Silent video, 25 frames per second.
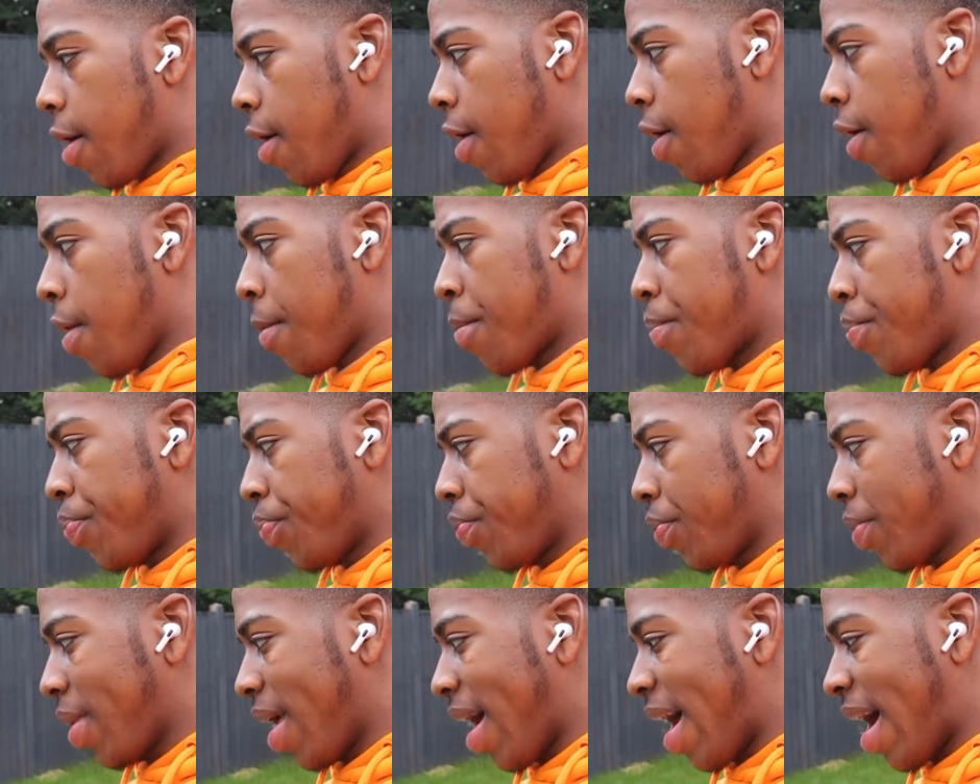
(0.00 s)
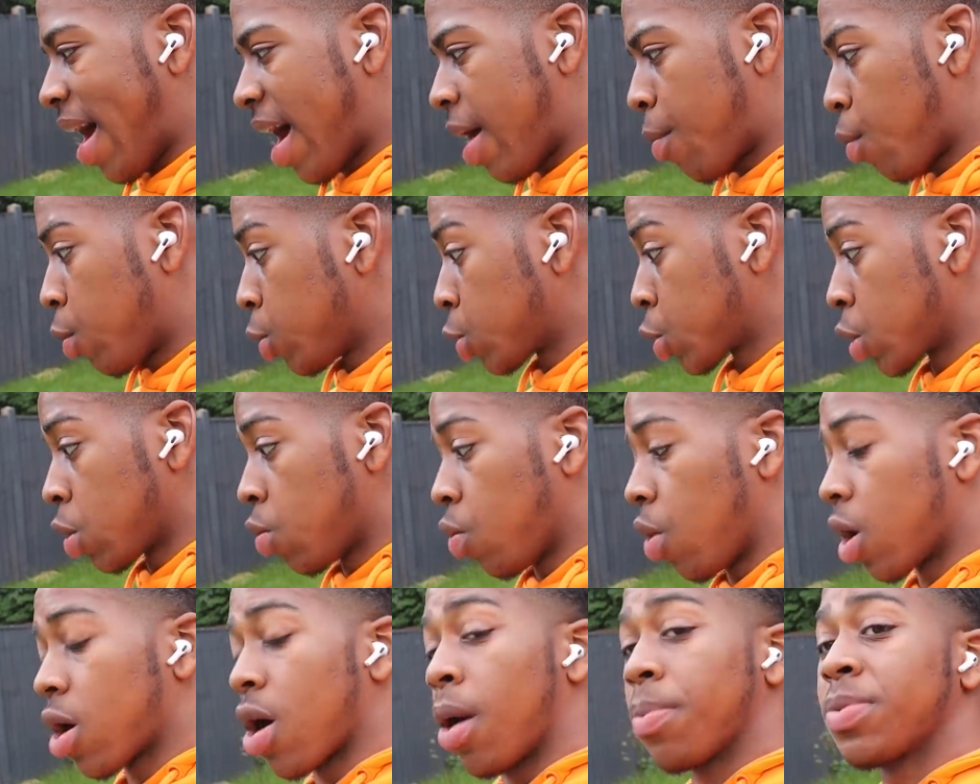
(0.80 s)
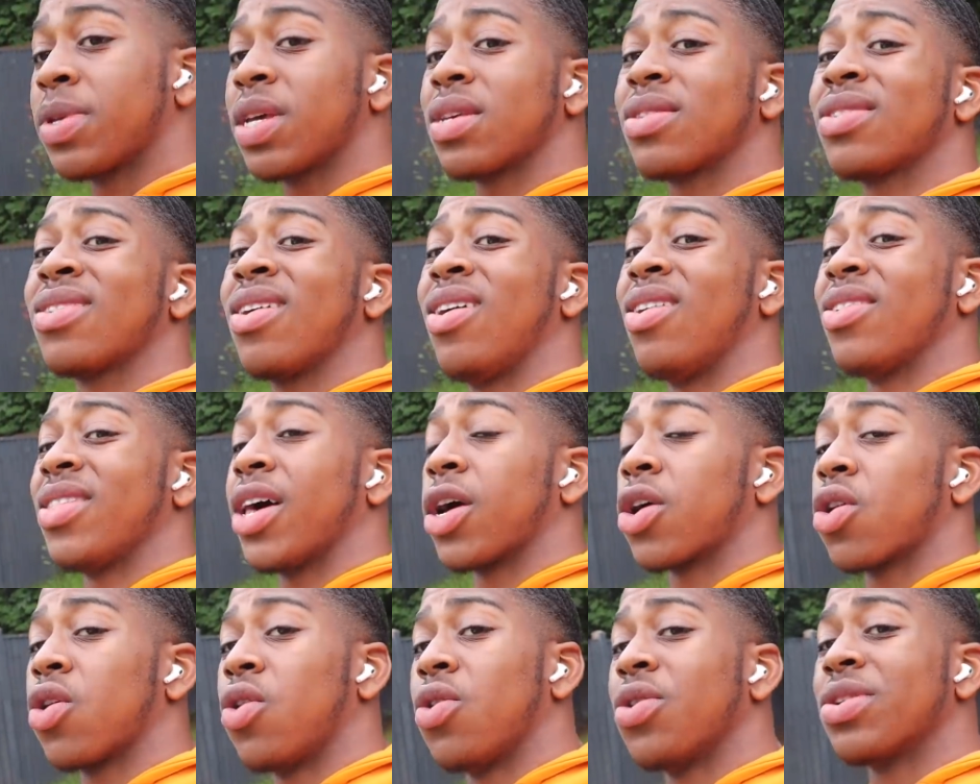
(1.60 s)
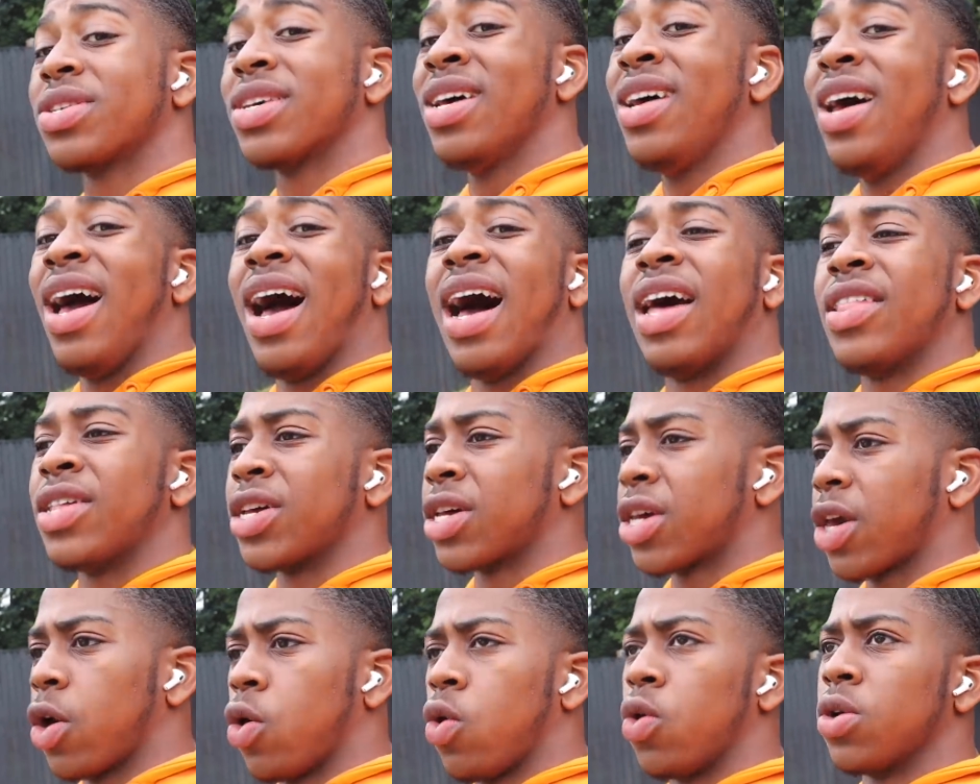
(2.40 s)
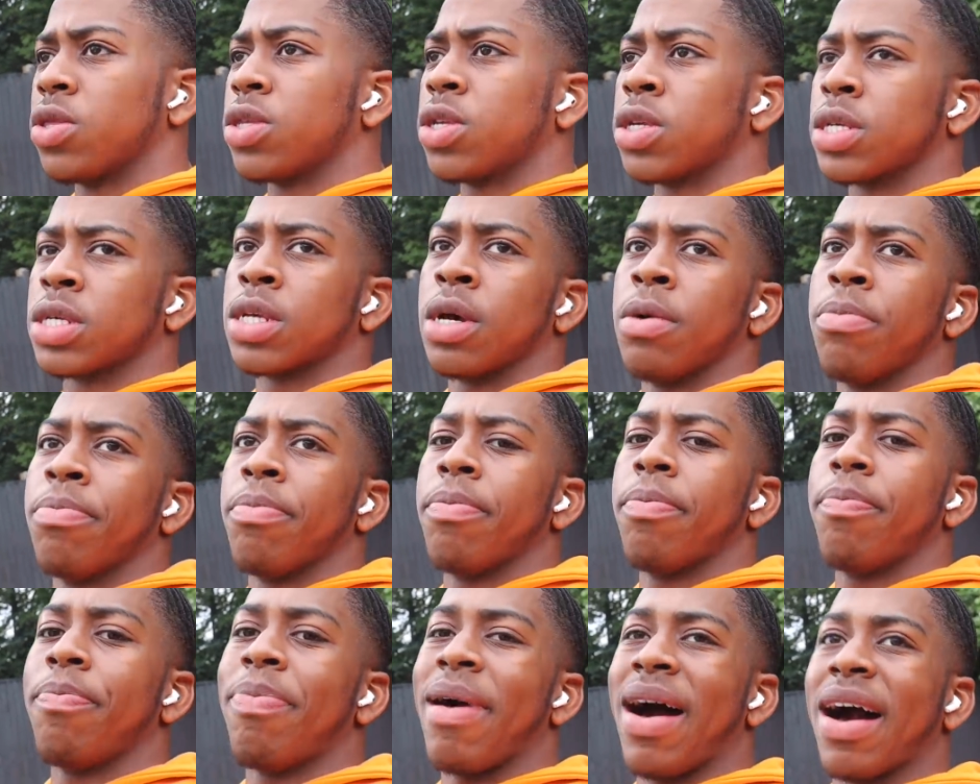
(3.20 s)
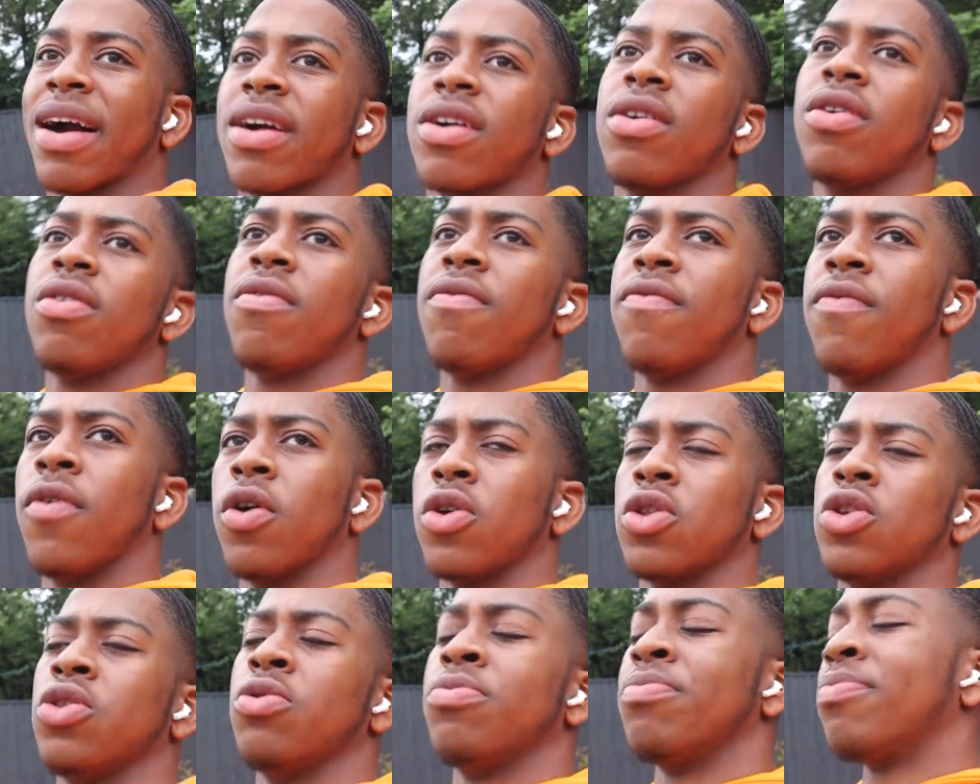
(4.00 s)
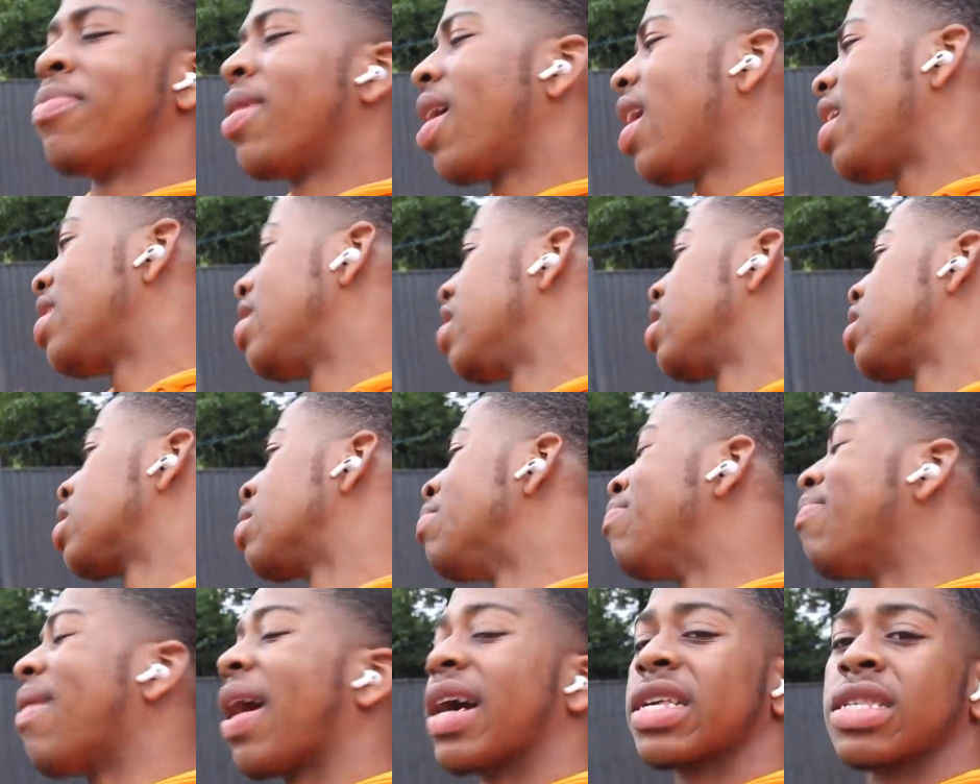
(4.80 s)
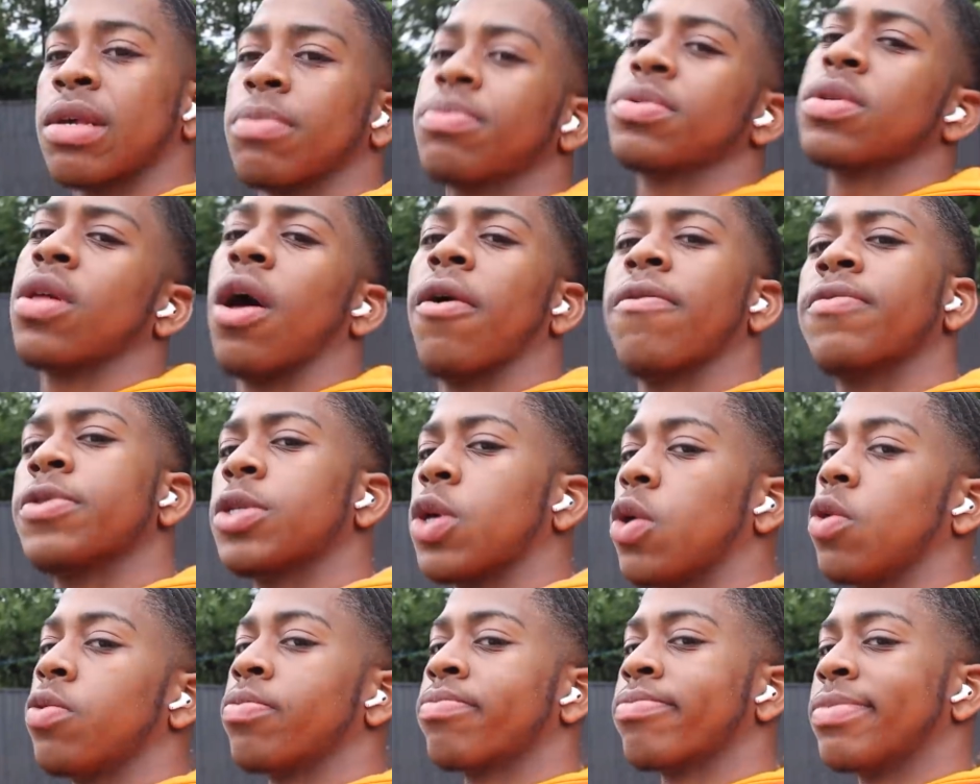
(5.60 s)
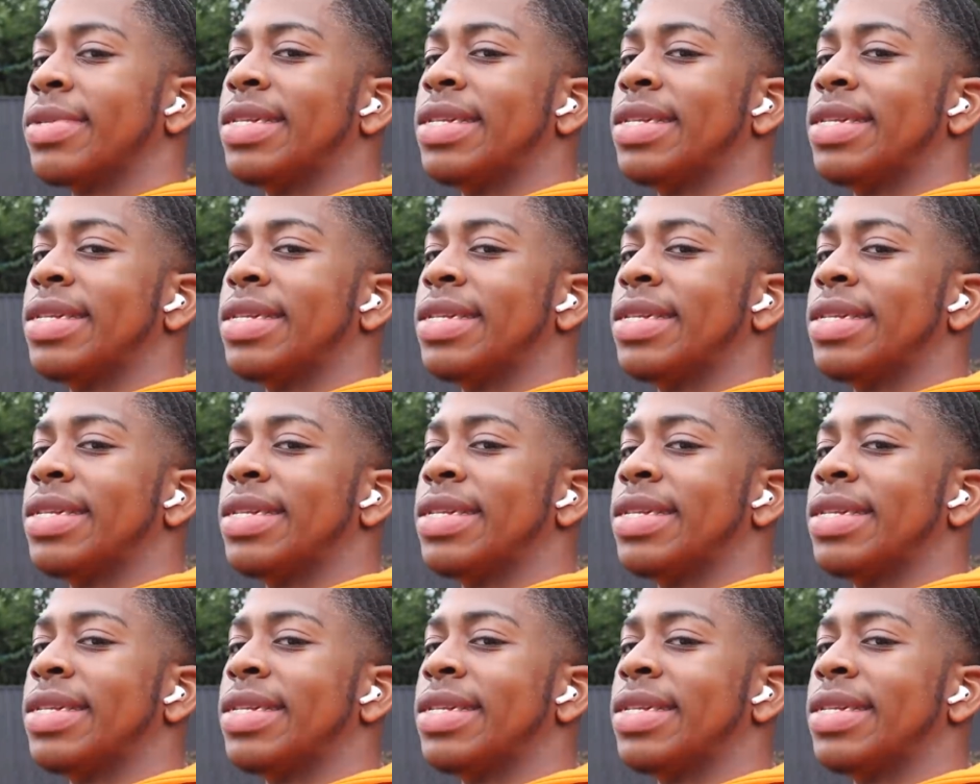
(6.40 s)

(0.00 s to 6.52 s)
Um, and we're just going to work up to it, see how that goes, and then go on to some back volume and then some bicep stuff. So